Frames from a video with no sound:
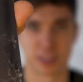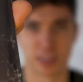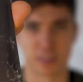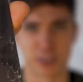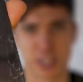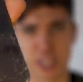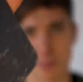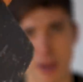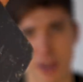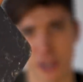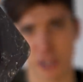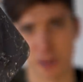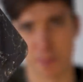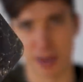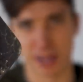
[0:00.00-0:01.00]
a very
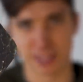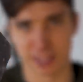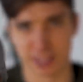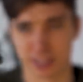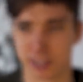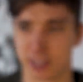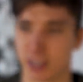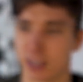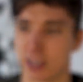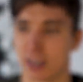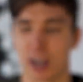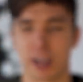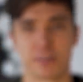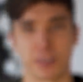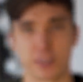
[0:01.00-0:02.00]
smashed and battered
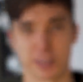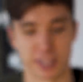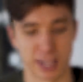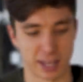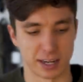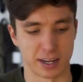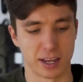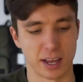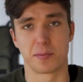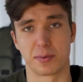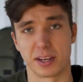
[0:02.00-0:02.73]
iPhone 10.